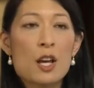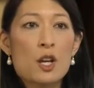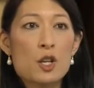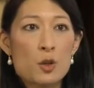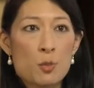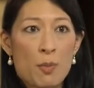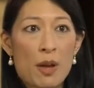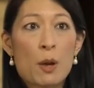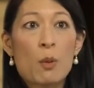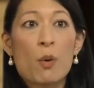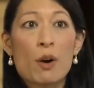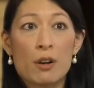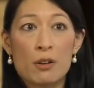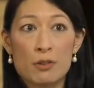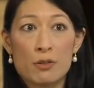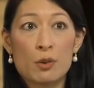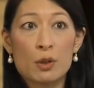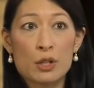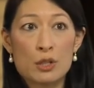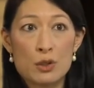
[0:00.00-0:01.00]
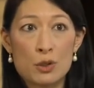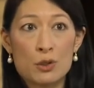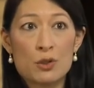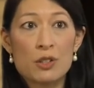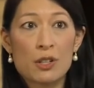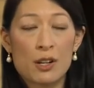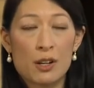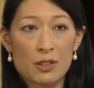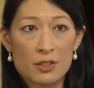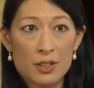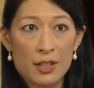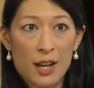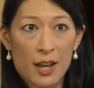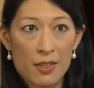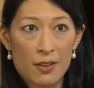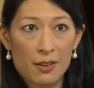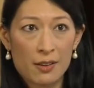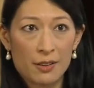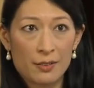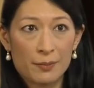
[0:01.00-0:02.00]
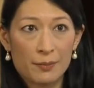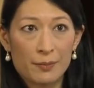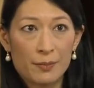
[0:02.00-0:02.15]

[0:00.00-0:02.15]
you may want to avoid douching altogether.